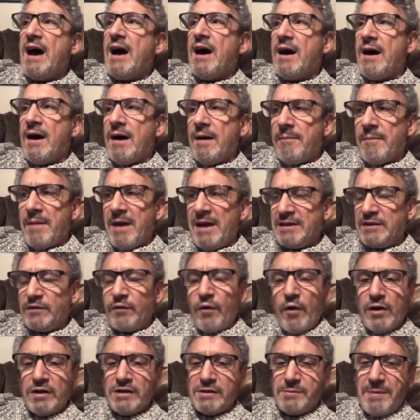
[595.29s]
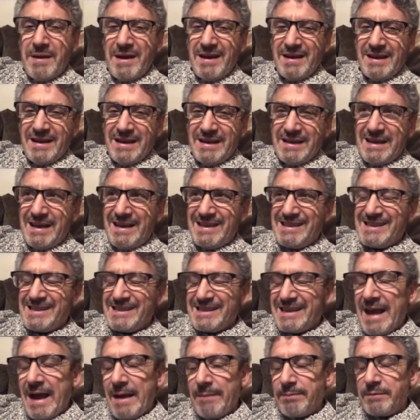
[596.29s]
As far as being a
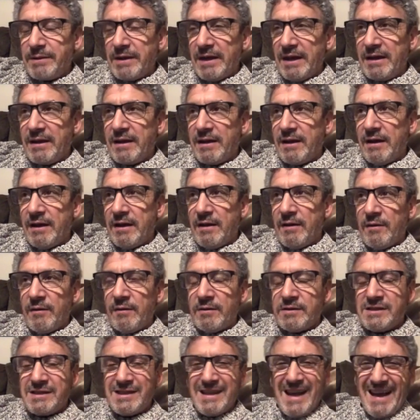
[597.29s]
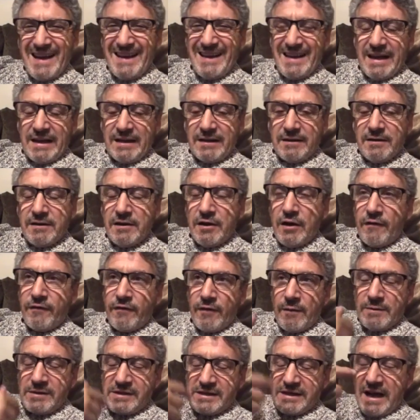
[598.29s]
skeptic, psychic,
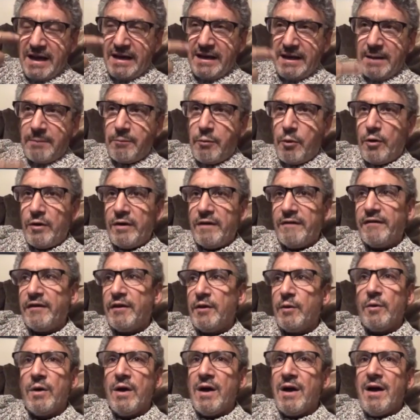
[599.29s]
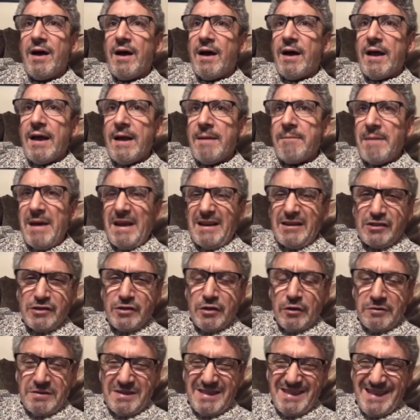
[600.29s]
from a psychic point of view, it makes
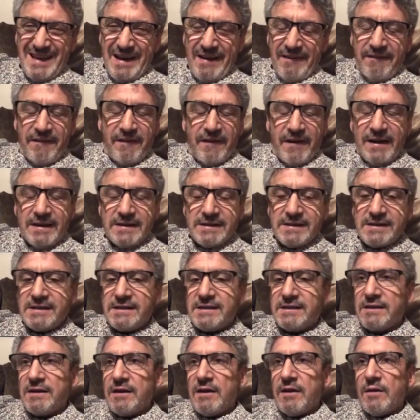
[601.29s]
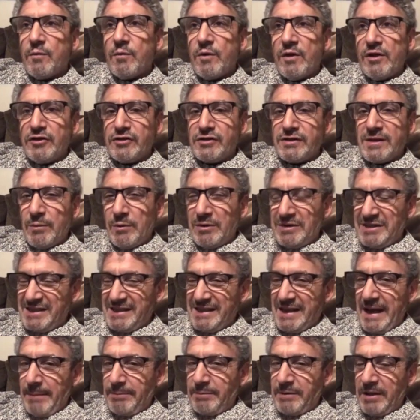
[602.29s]
no difference whether someone's
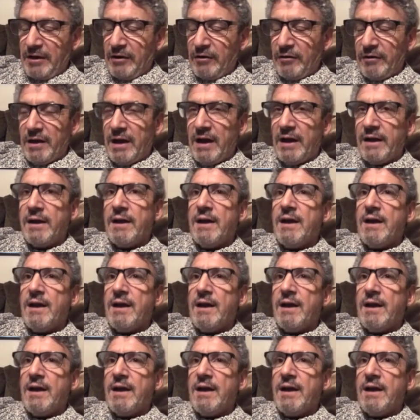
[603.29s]
skeptic or not.